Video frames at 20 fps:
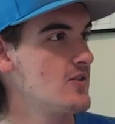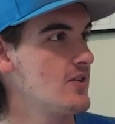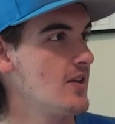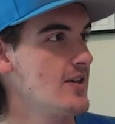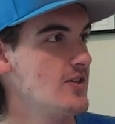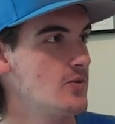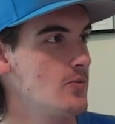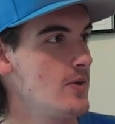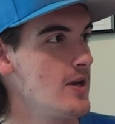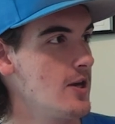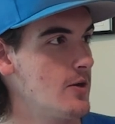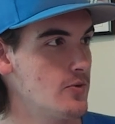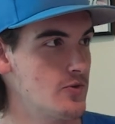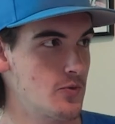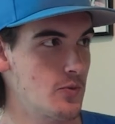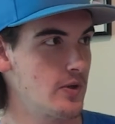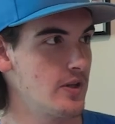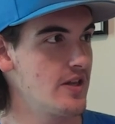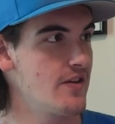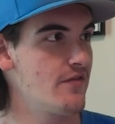last week, was
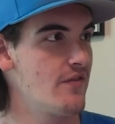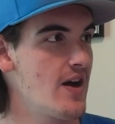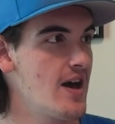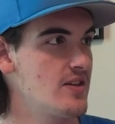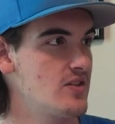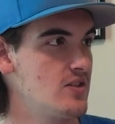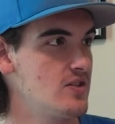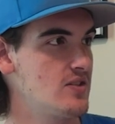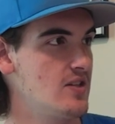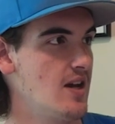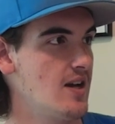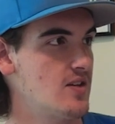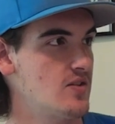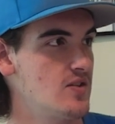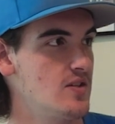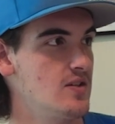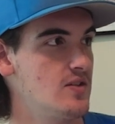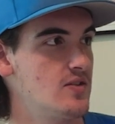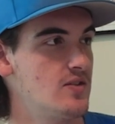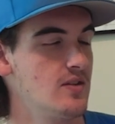really fast at
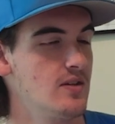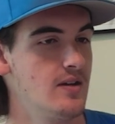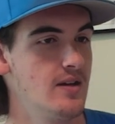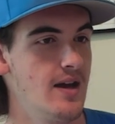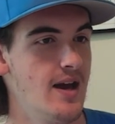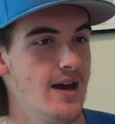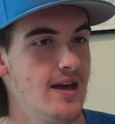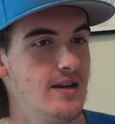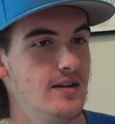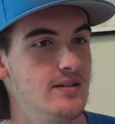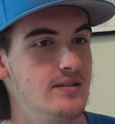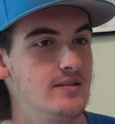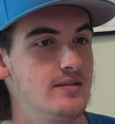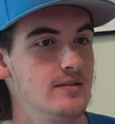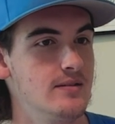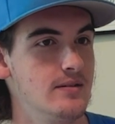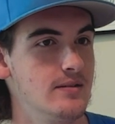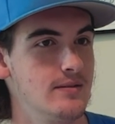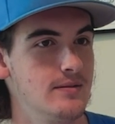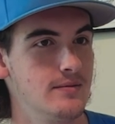Texas, had a
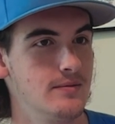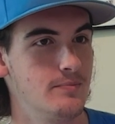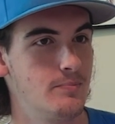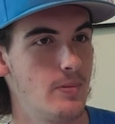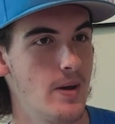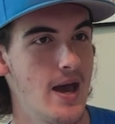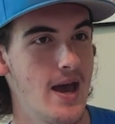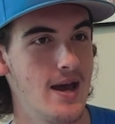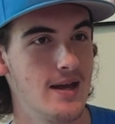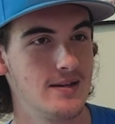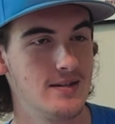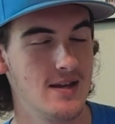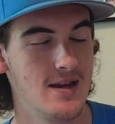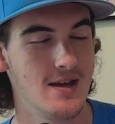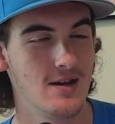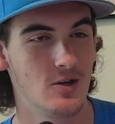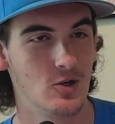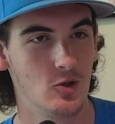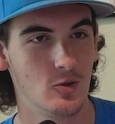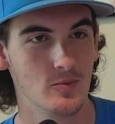bad day
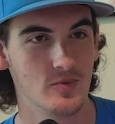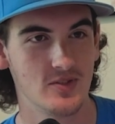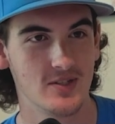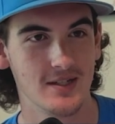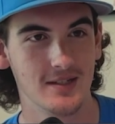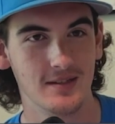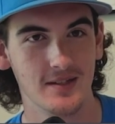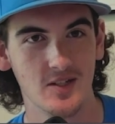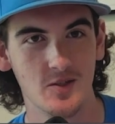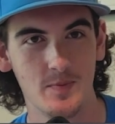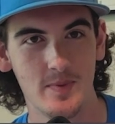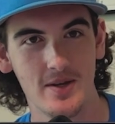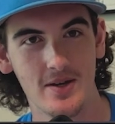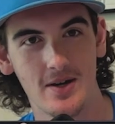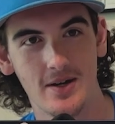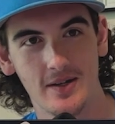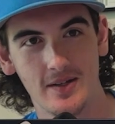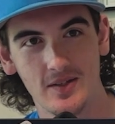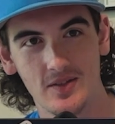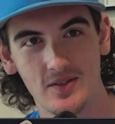at Homestead, let's be
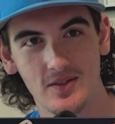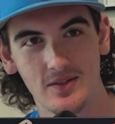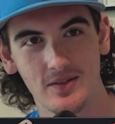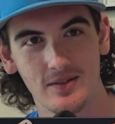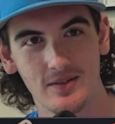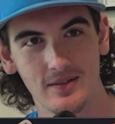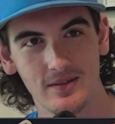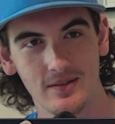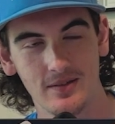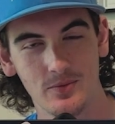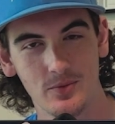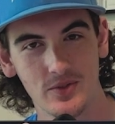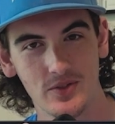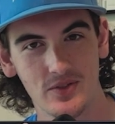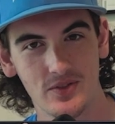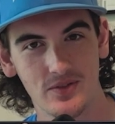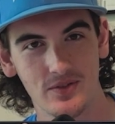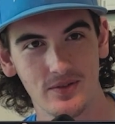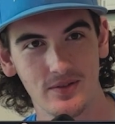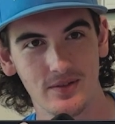honest,
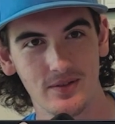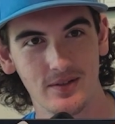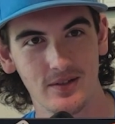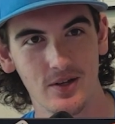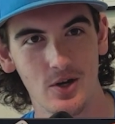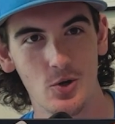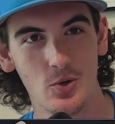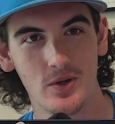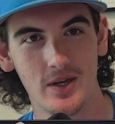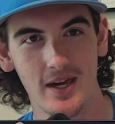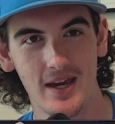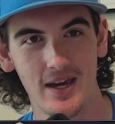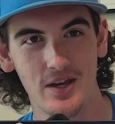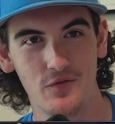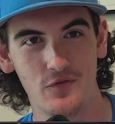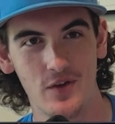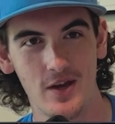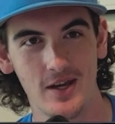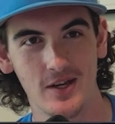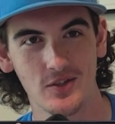was okay at
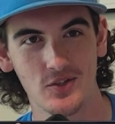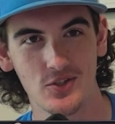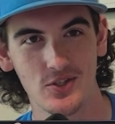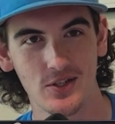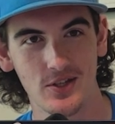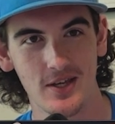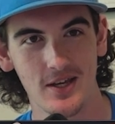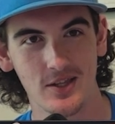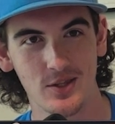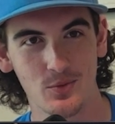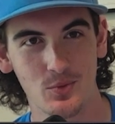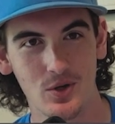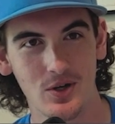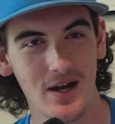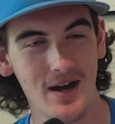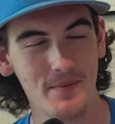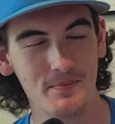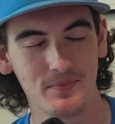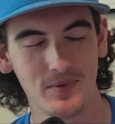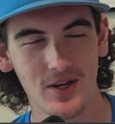Vegas until he hit the wall.
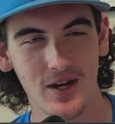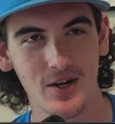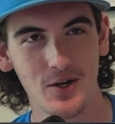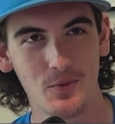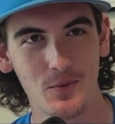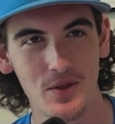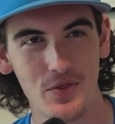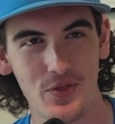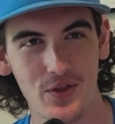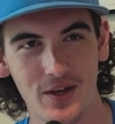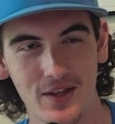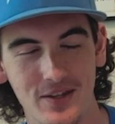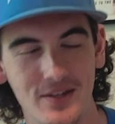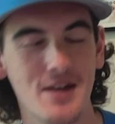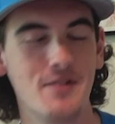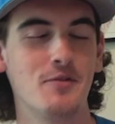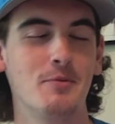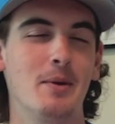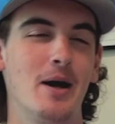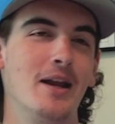I'm kind of rethinking.
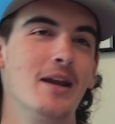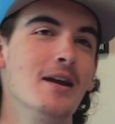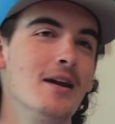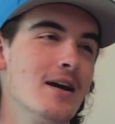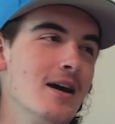Never mind.